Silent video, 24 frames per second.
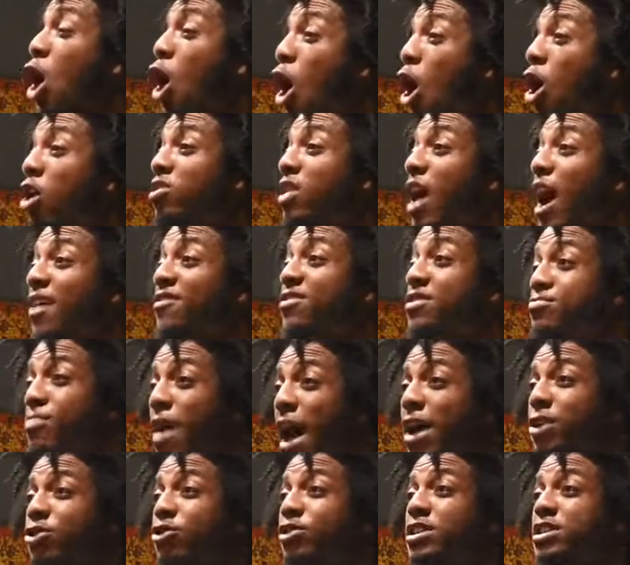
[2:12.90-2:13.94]
all lives
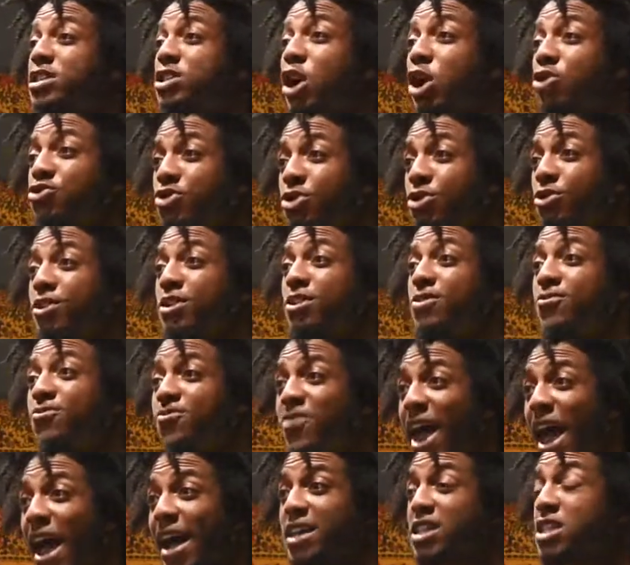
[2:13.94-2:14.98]
matter is an alternative
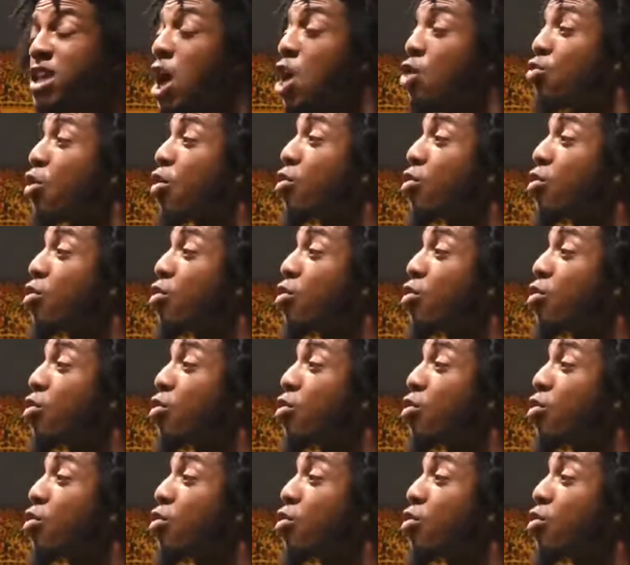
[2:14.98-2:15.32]
fact.